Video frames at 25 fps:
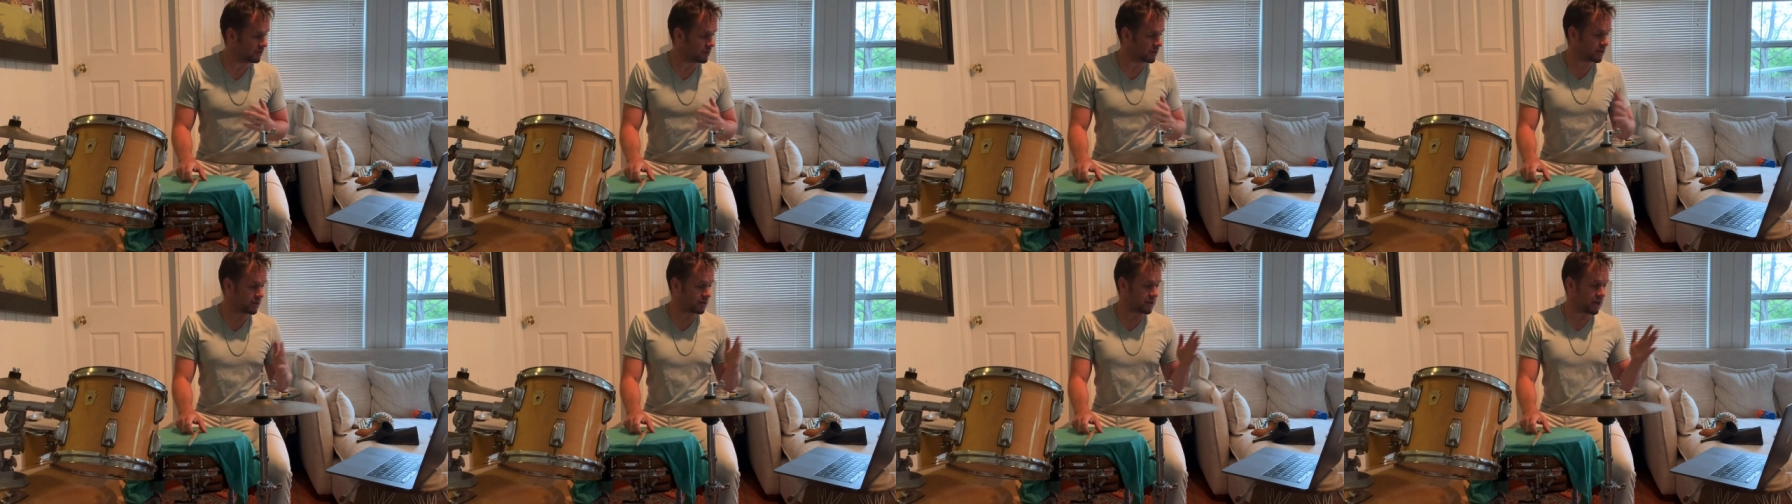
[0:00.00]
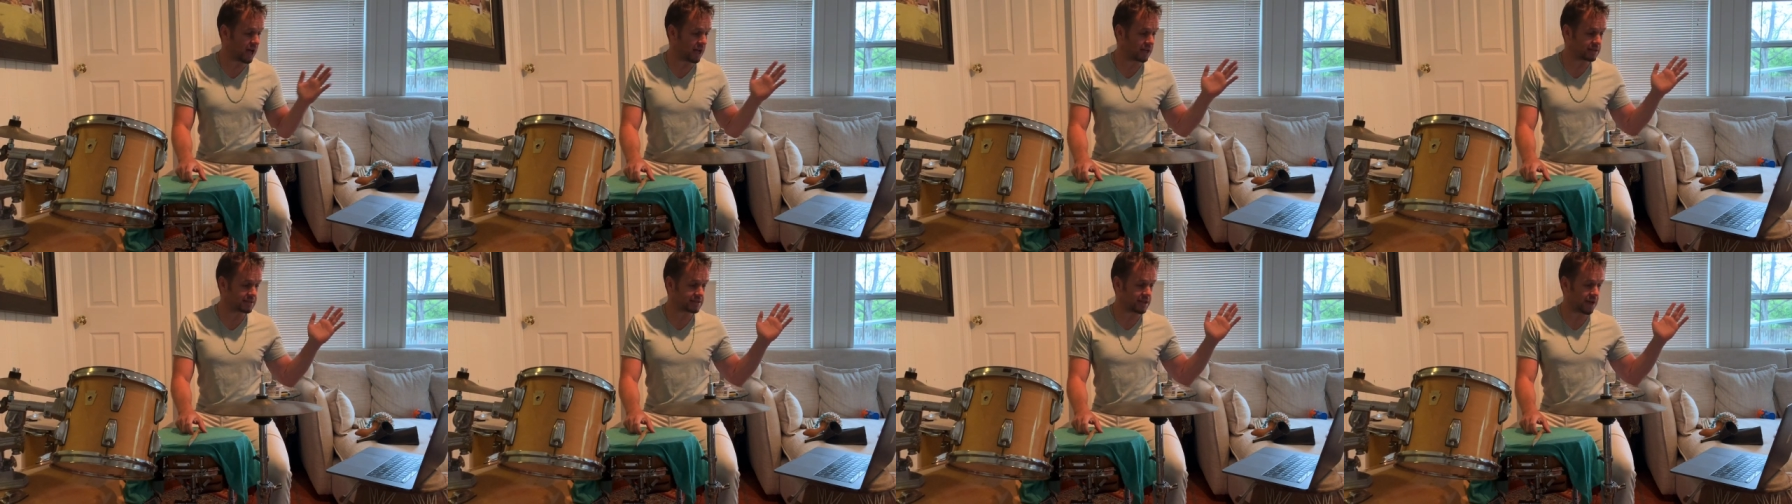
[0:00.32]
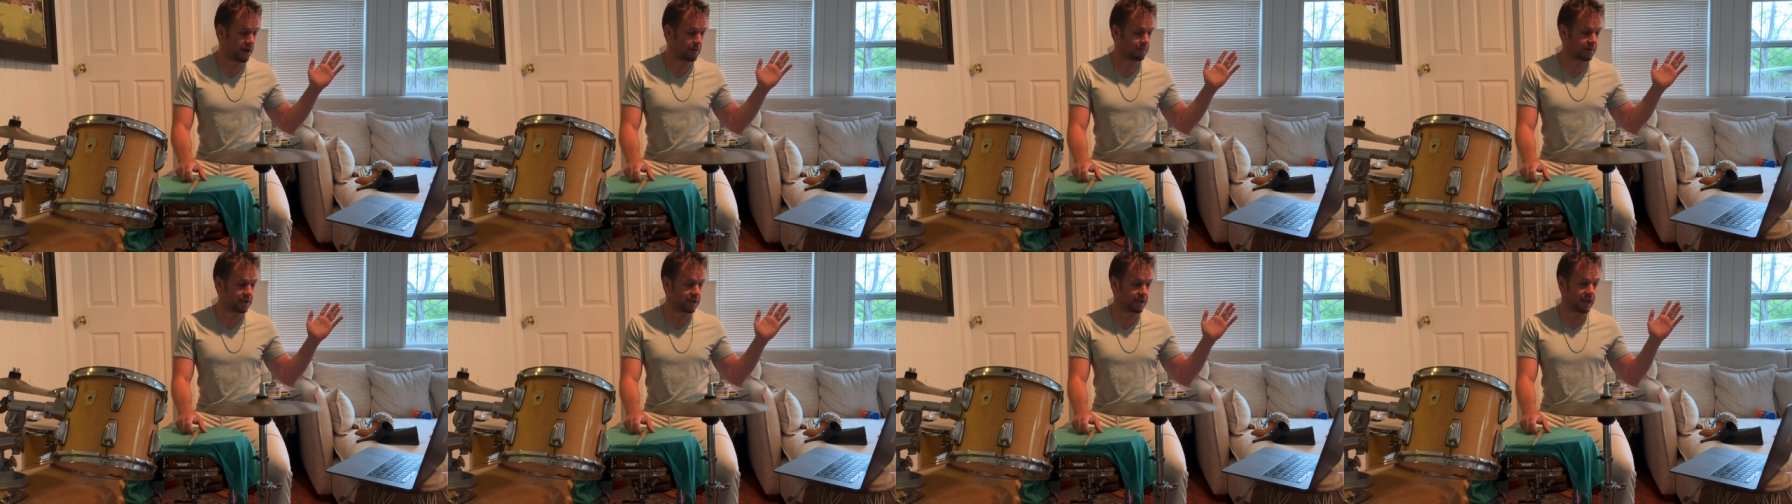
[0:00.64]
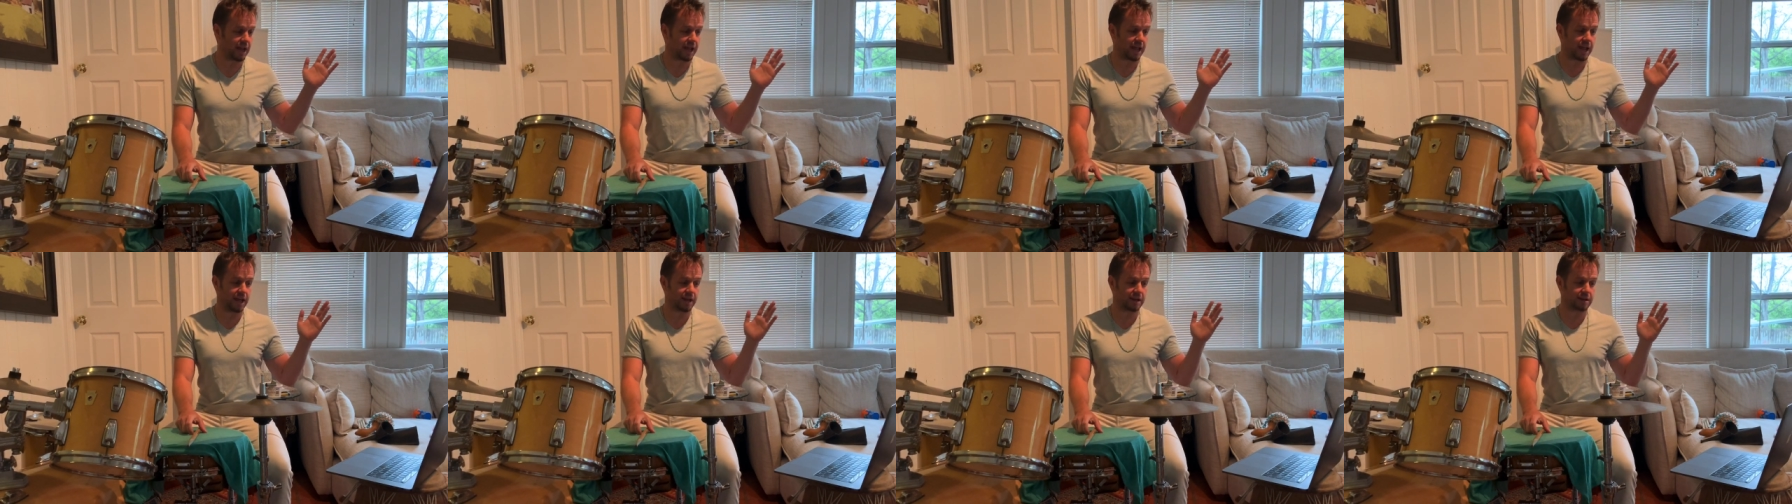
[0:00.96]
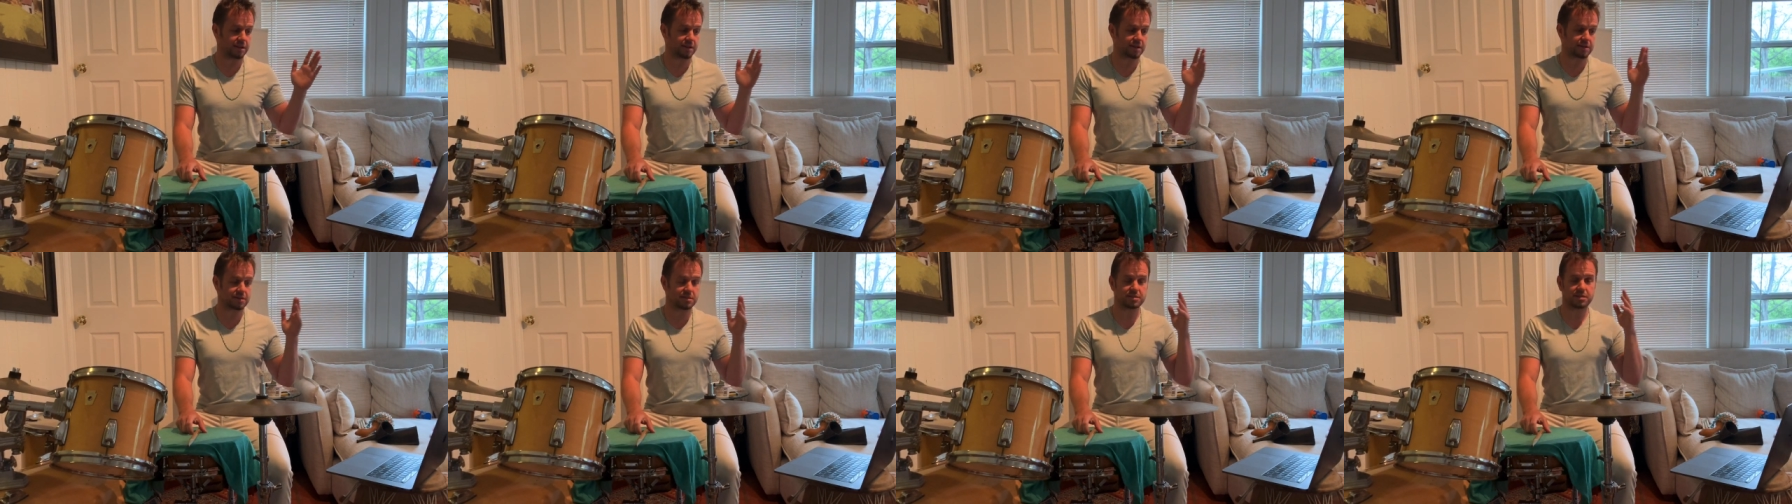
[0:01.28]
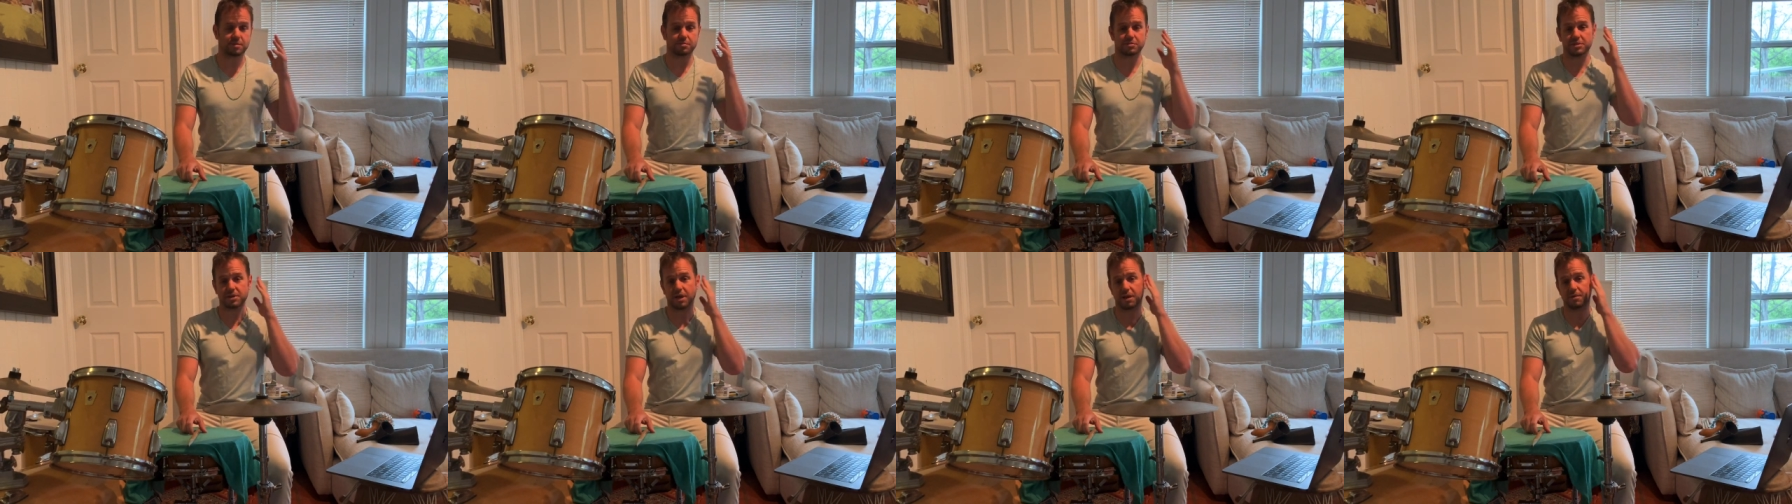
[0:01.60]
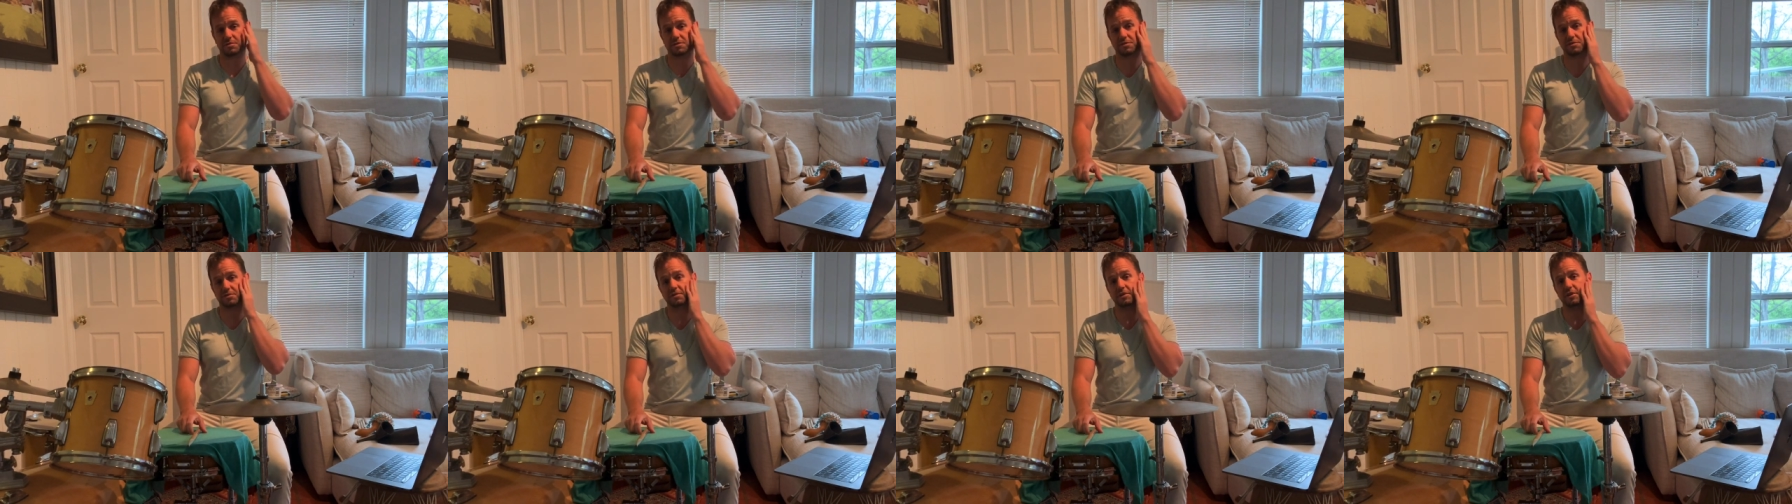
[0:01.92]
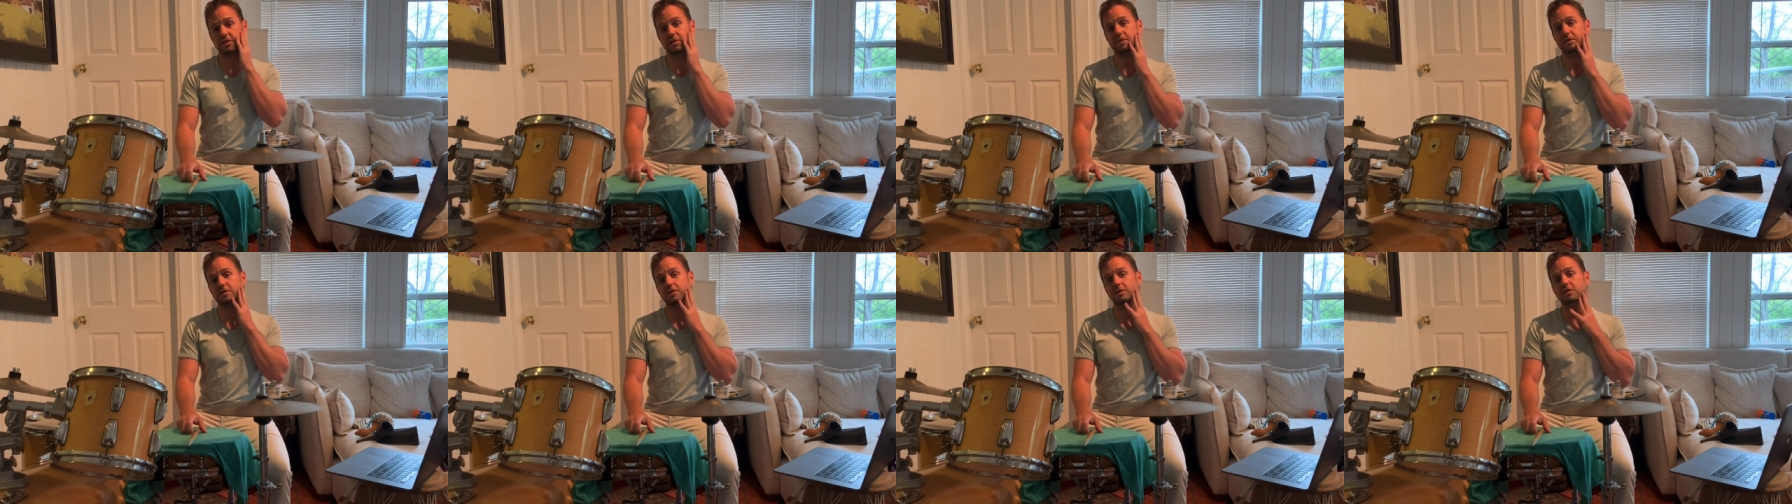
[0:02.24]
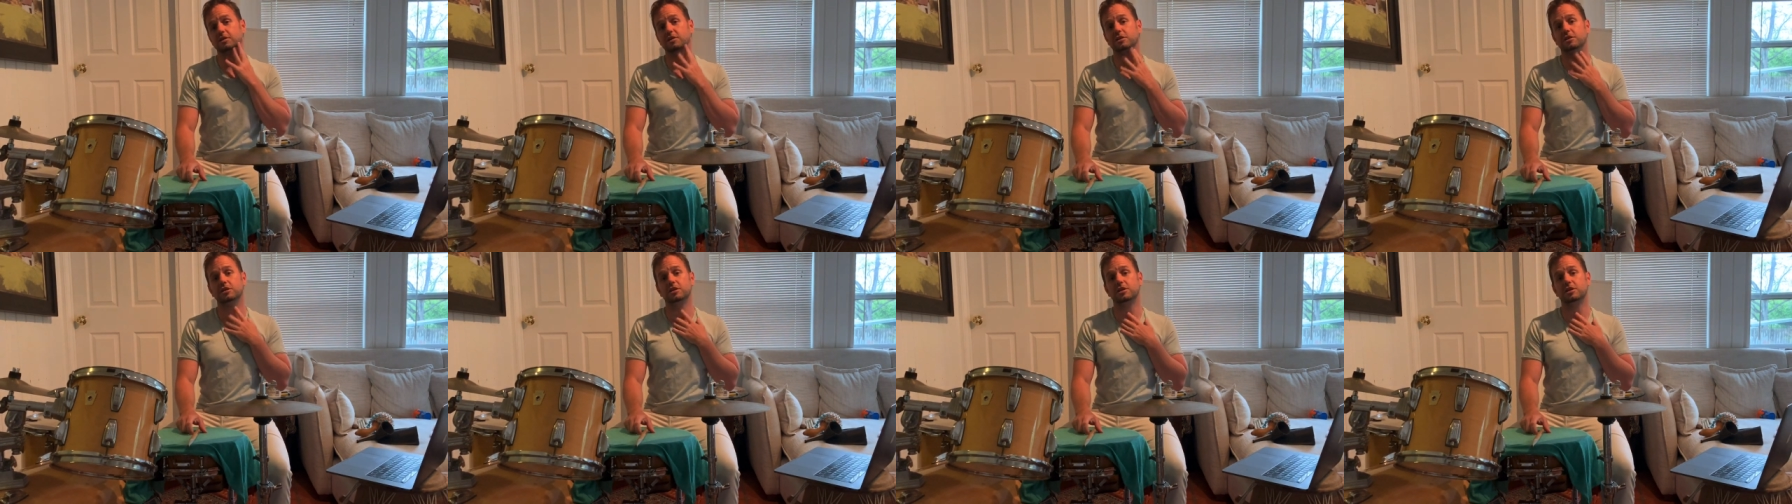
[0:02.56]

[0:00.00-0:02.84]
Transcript: your non-dominant hand can sometimes feel